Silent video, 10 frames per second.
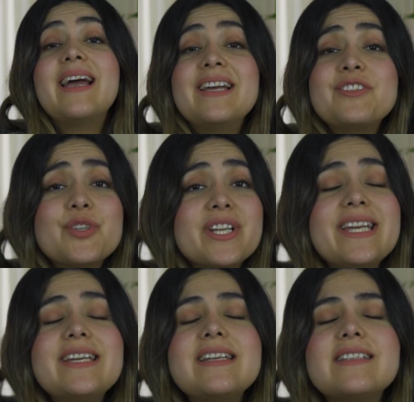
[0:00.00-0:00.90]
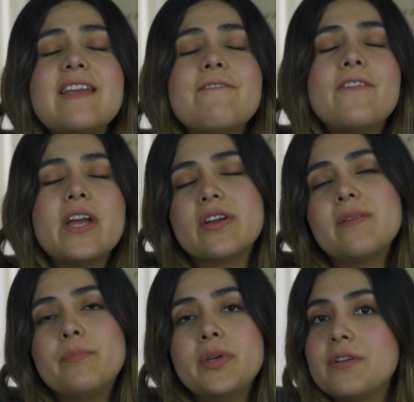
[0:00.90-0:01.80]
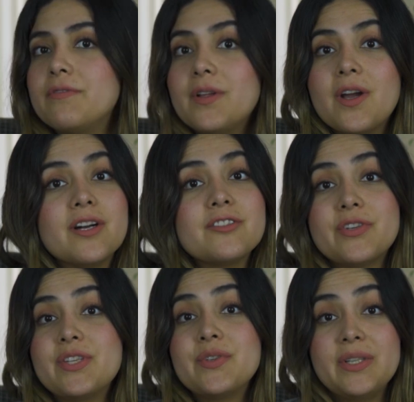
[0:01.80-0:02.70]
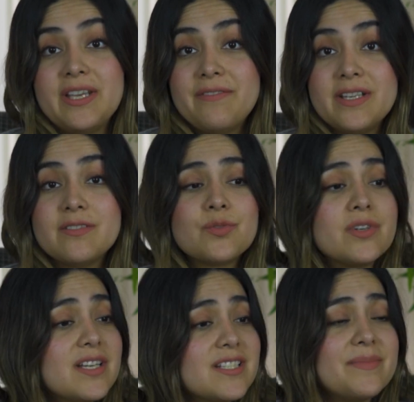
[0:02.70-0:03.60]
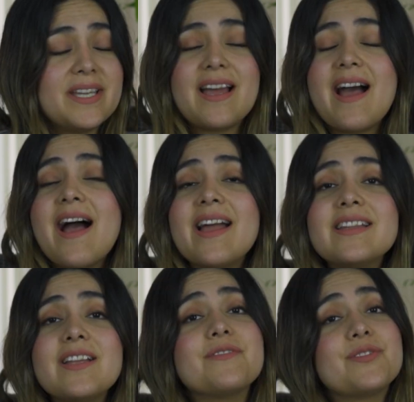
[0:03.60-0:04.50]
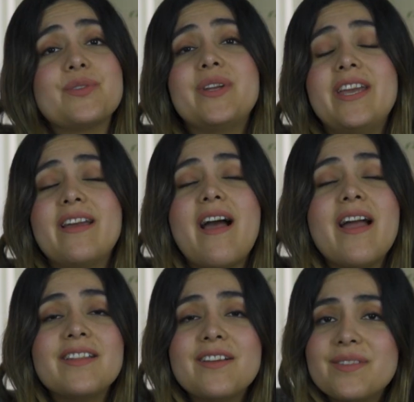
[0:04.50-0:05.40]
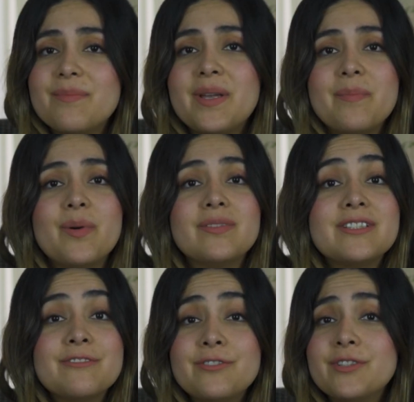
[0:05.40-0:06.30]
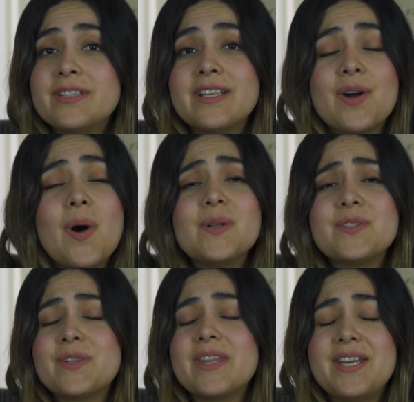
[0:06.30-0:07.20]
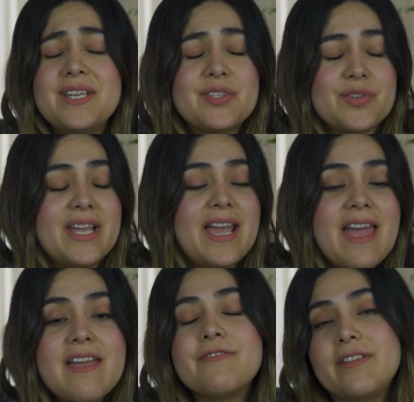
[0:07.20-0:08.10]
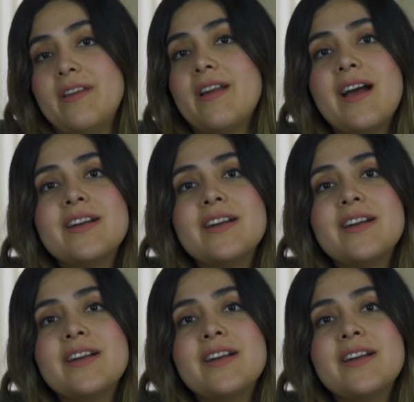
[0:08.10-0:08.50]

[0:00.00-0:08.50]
And Turkey is a very beautiful country to live in. Trust me, I love Turkey. I love the people, the food, the culture, the history, everything.